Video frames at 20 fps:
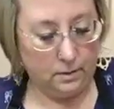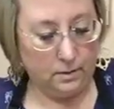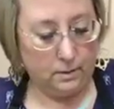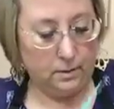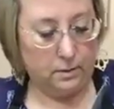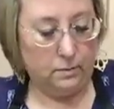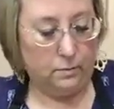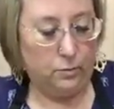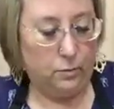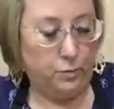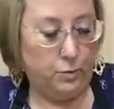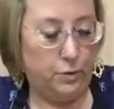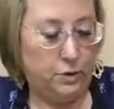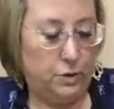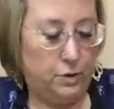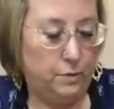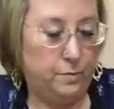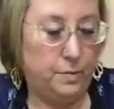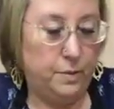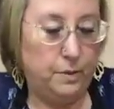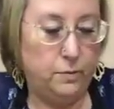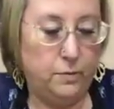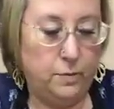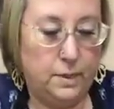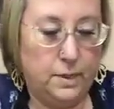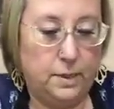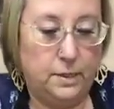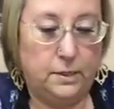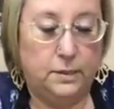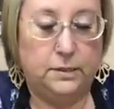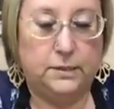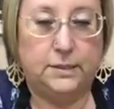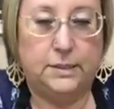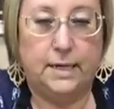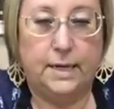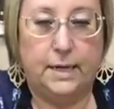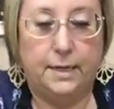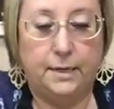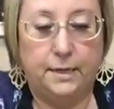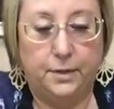And put the big one on the
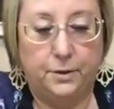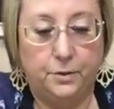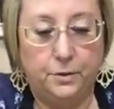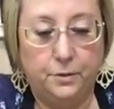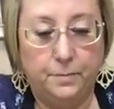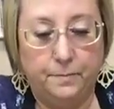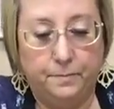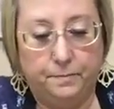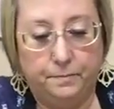side here.